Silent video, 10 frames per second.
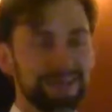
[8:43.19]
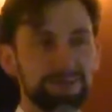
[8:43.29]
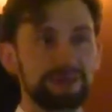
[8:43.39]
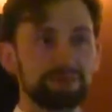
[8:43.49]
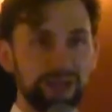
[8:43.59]

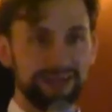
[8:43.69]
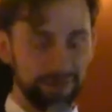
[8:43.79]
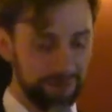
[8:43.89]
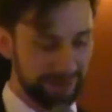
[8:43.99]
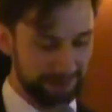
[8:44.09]
It made planning
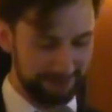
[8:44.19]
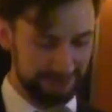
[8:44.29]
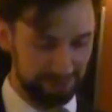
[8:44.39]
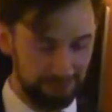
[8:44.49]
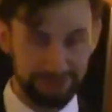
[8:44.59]
a wedding
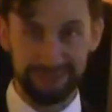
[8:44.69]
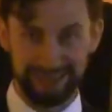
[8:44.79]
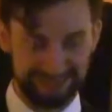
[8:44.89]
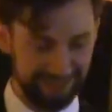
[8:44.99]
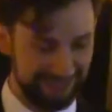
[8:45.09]
quite difficult,
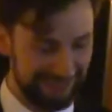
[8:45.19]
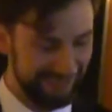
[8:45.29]
actually.